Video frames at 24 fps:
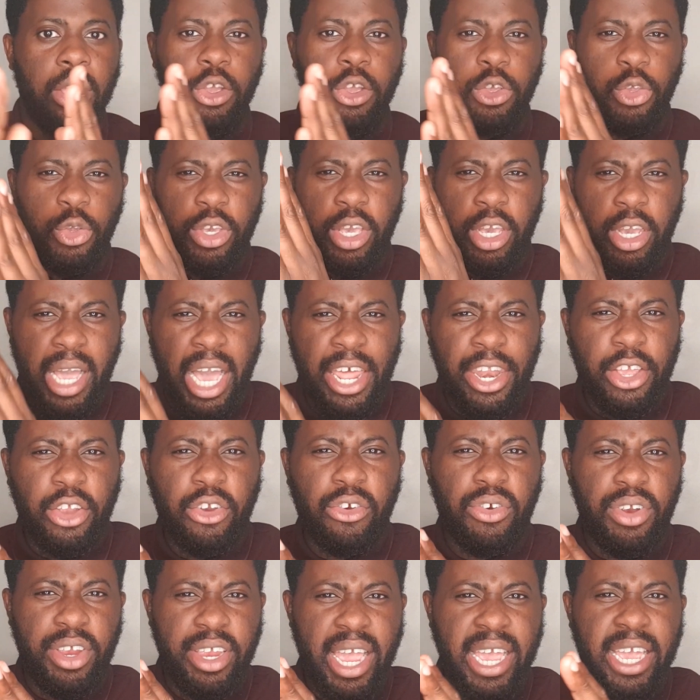You can kind of
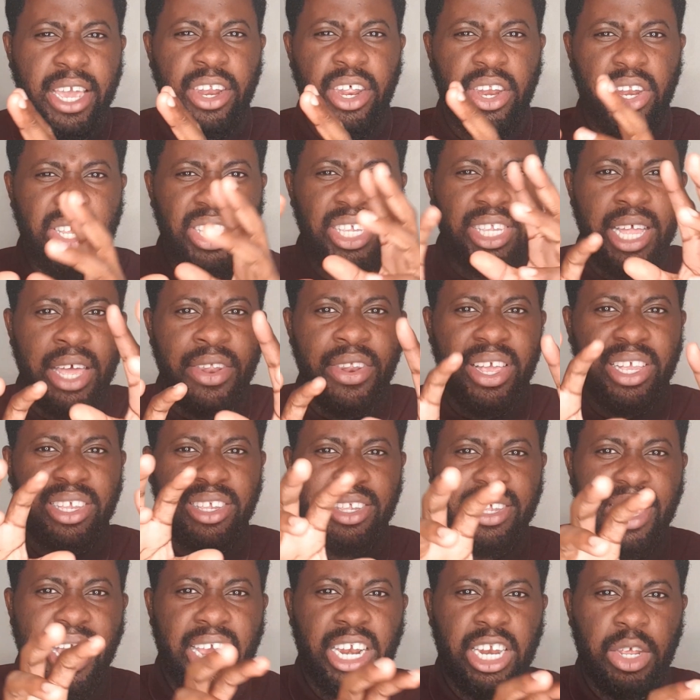create and understand
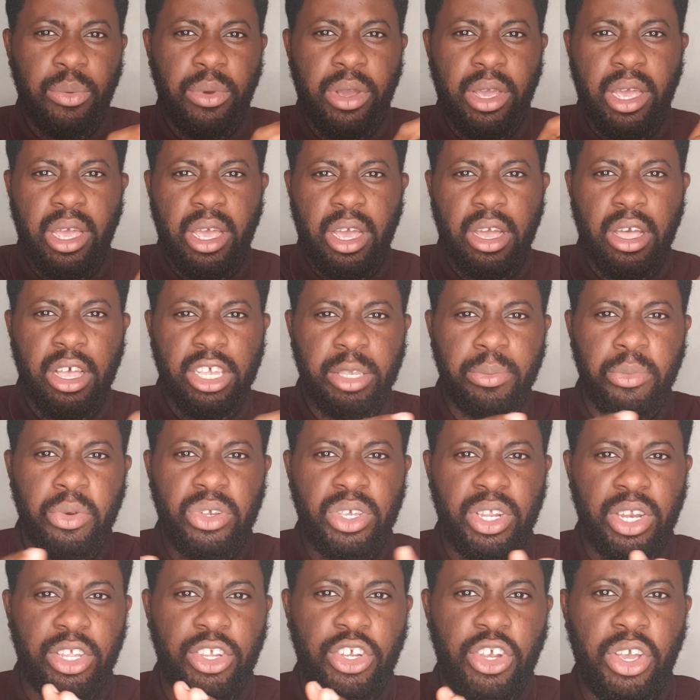exactly where a customer is in
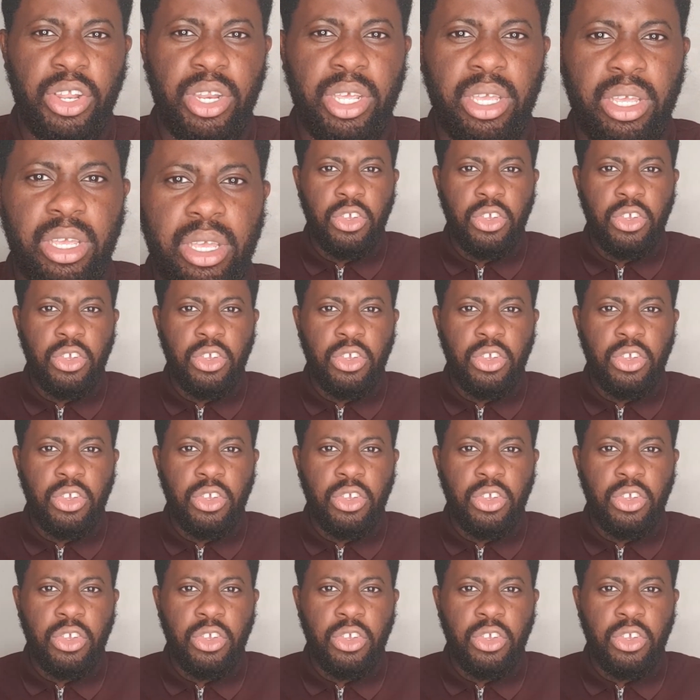the journey.